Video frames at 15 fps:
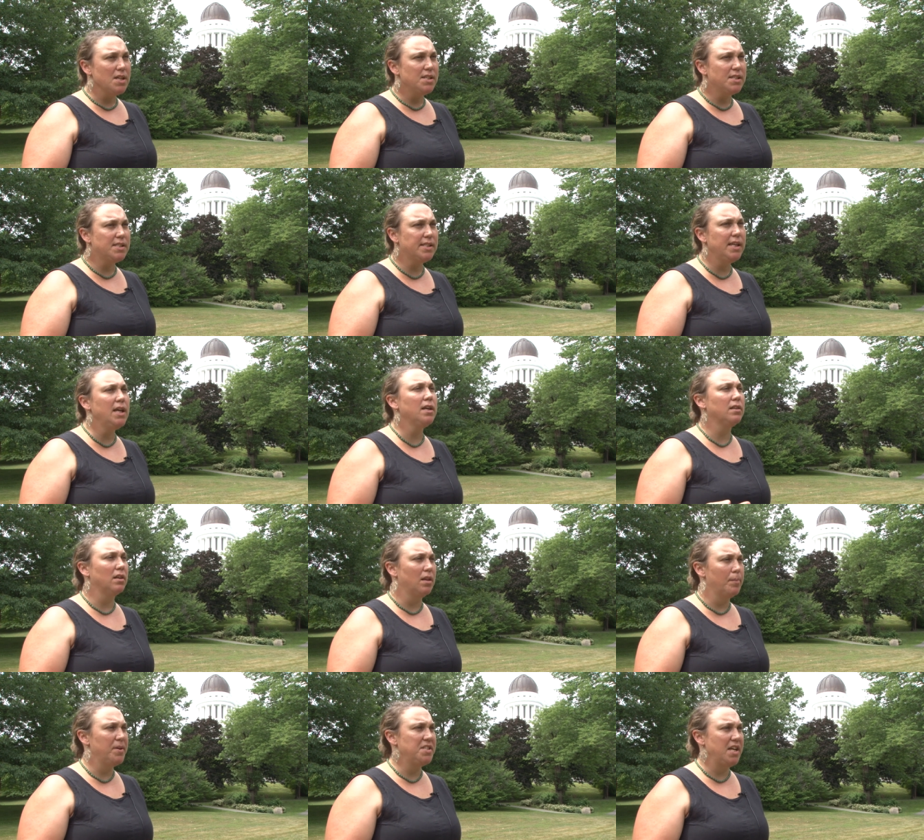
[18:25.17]
seeing the
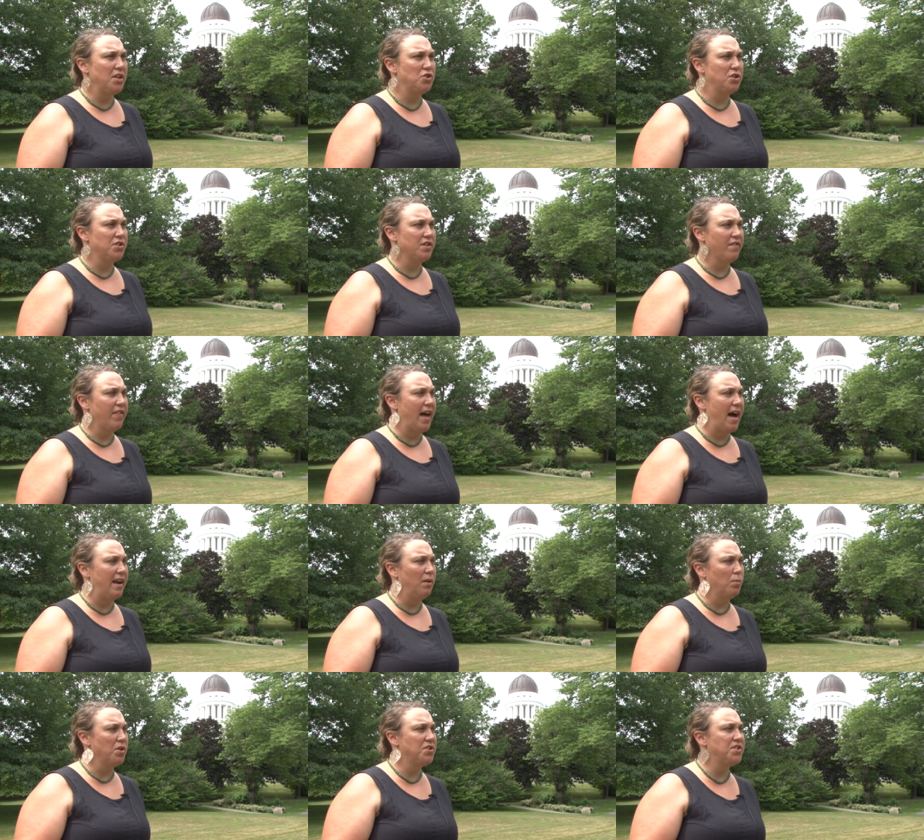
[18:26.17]
limitations of that
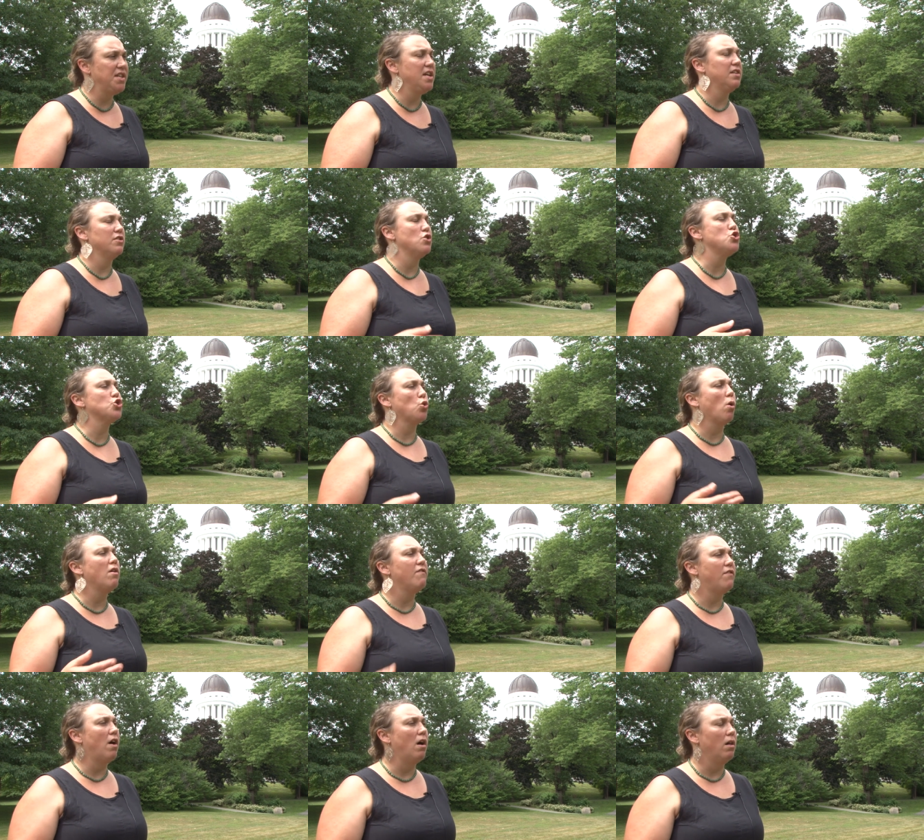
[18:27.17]
and we're seeing the
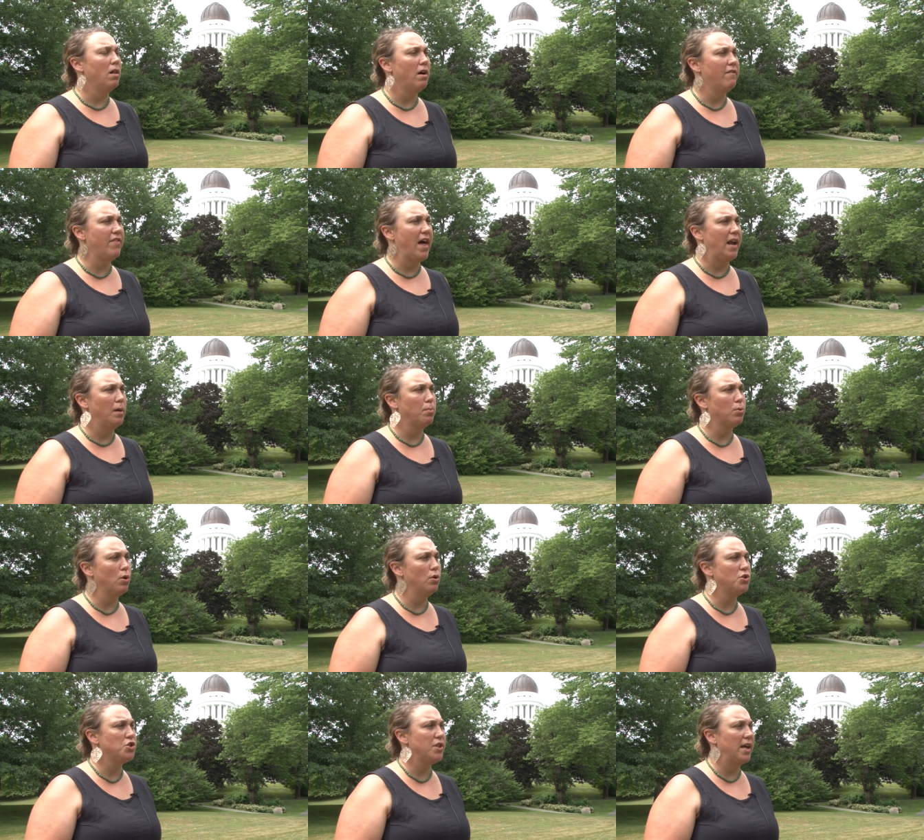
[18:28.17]
shortfall of that
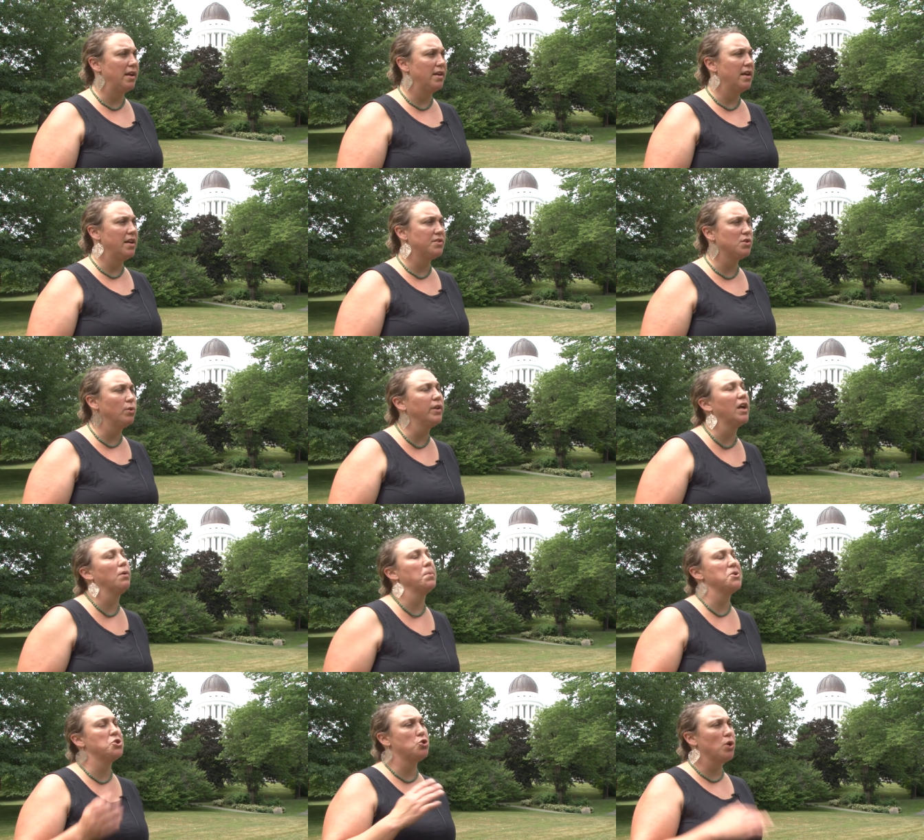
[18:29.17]
approach, that it, it's only a
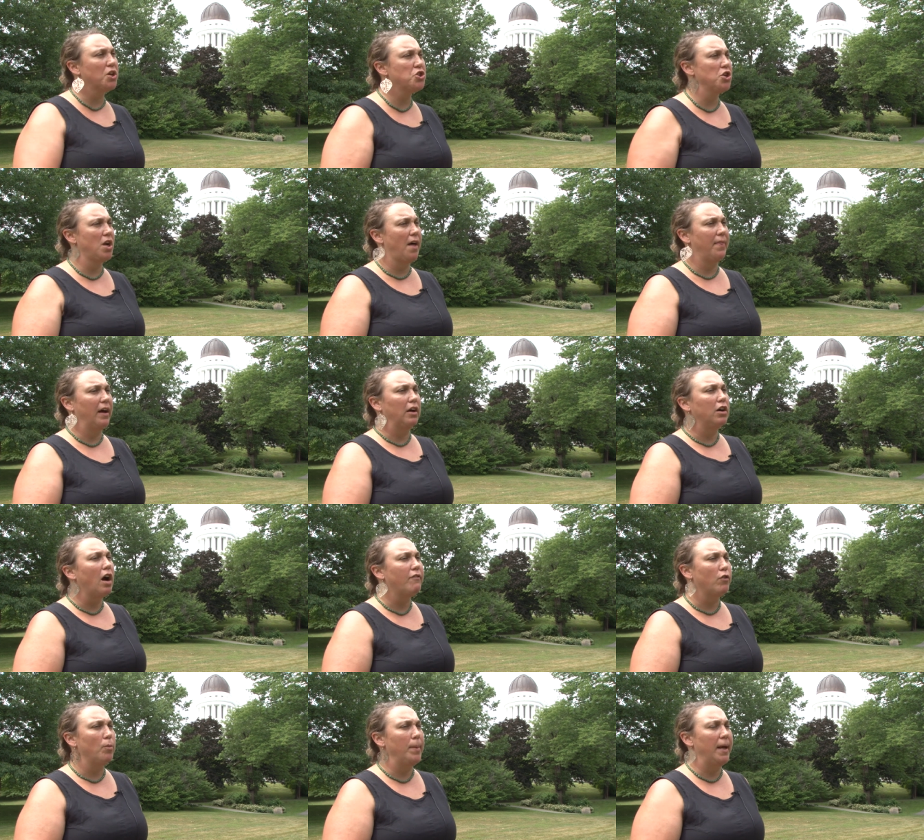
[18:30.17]
restriction on the
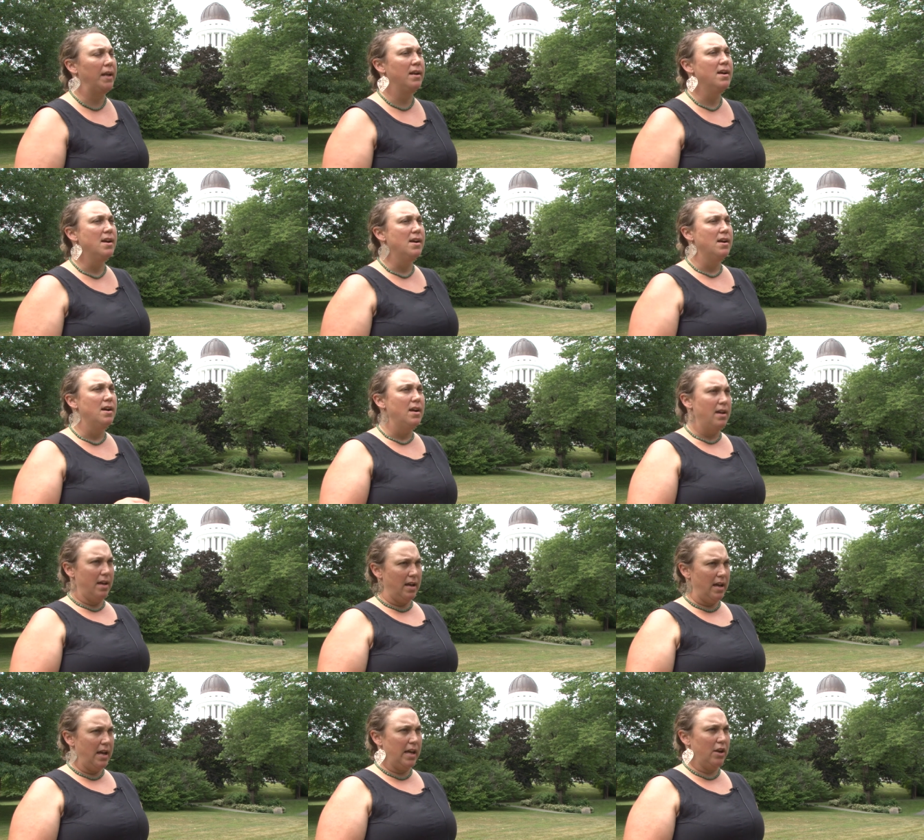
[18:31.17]
government
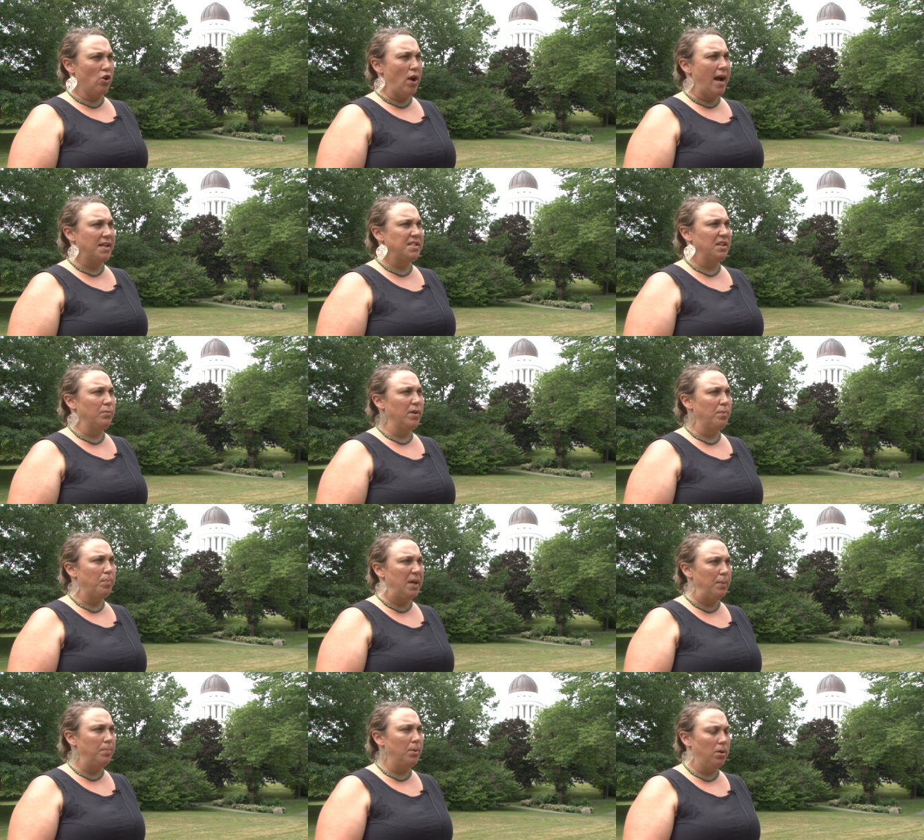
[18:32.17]
interacting with
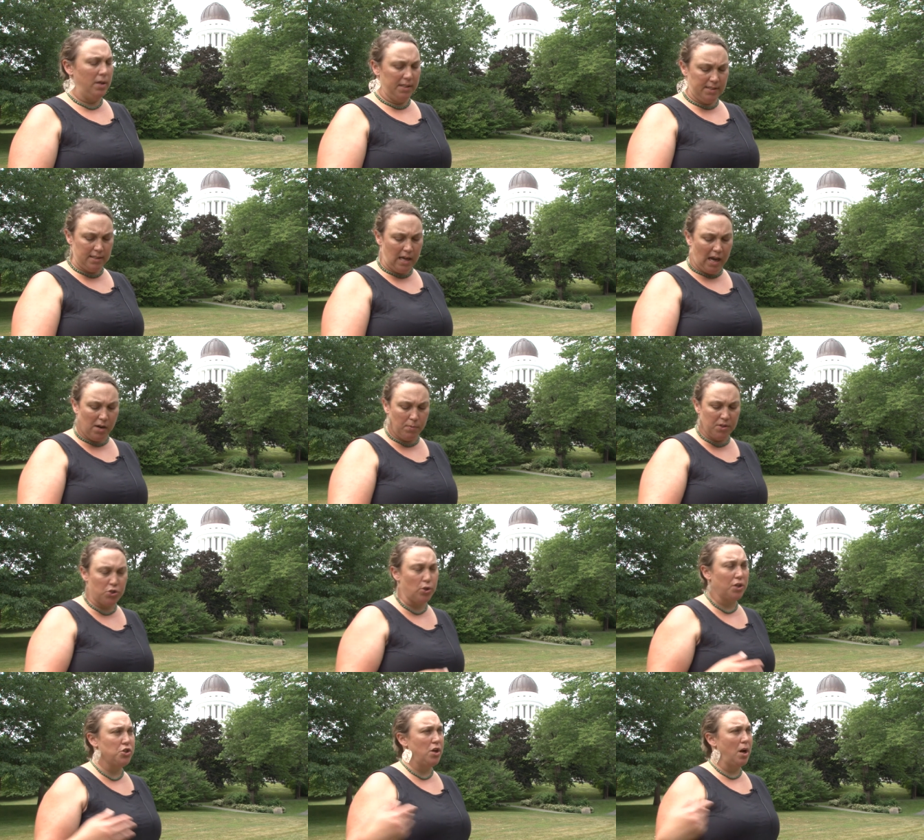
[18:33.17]
people, it's not a
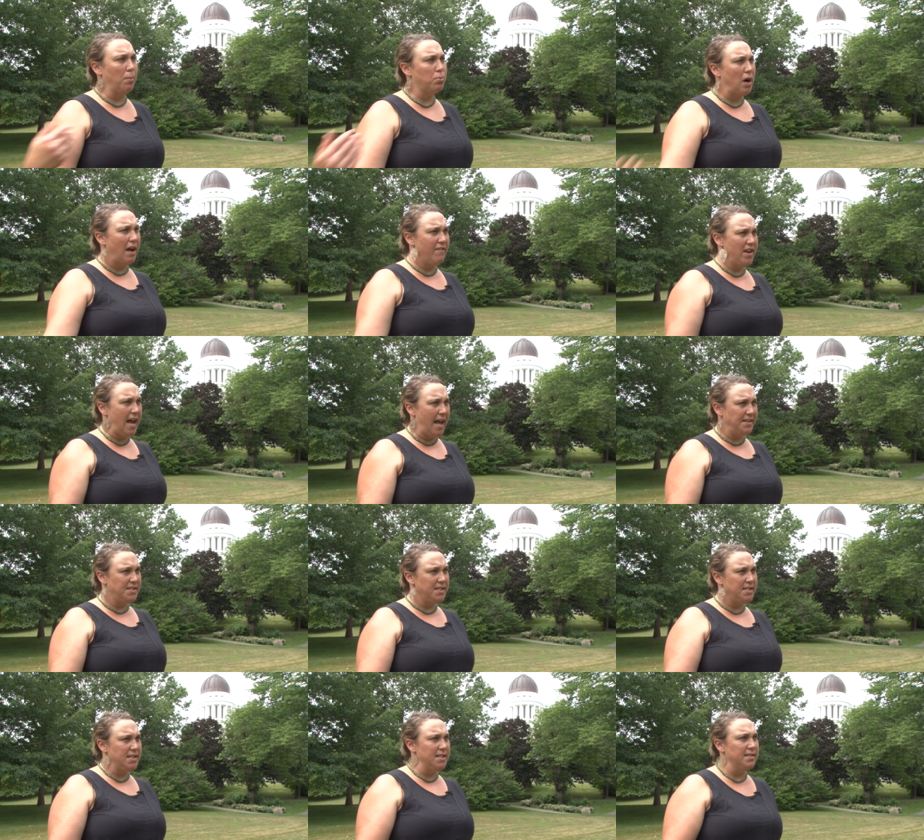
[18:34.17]
restriction on private
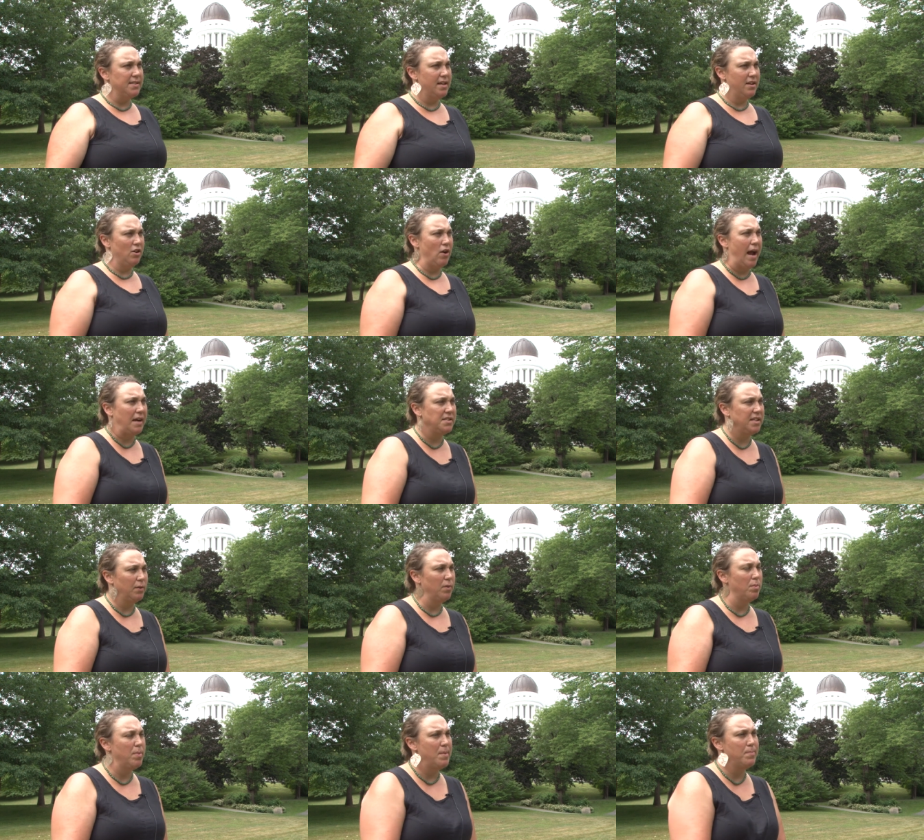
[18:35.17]
entities interacting
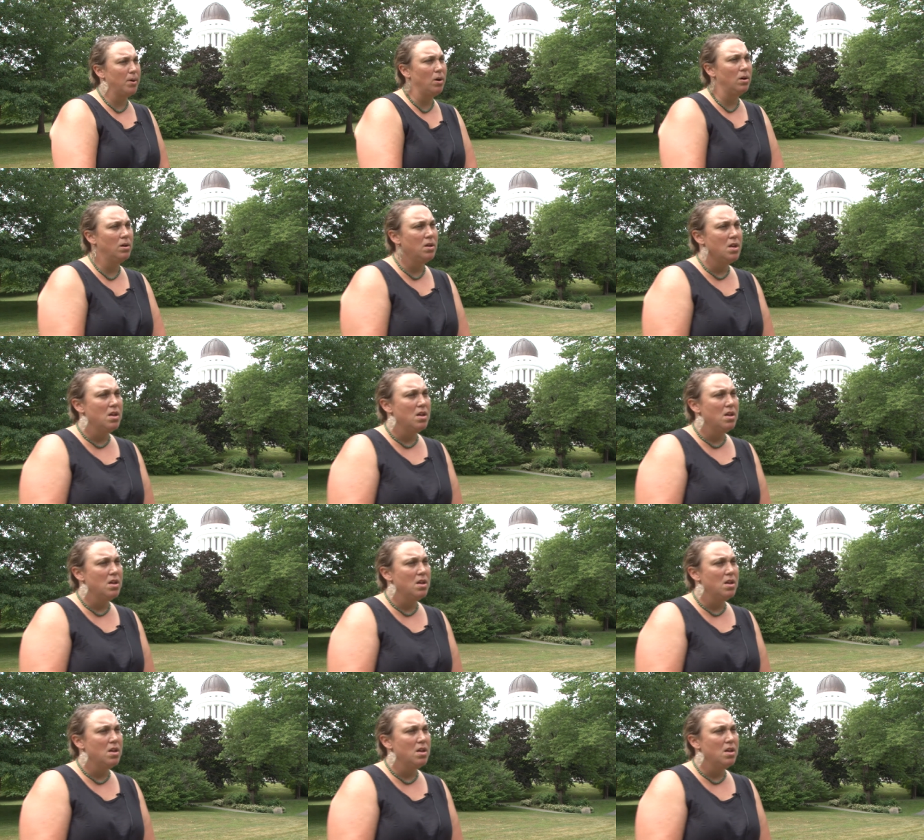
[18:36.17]
with people.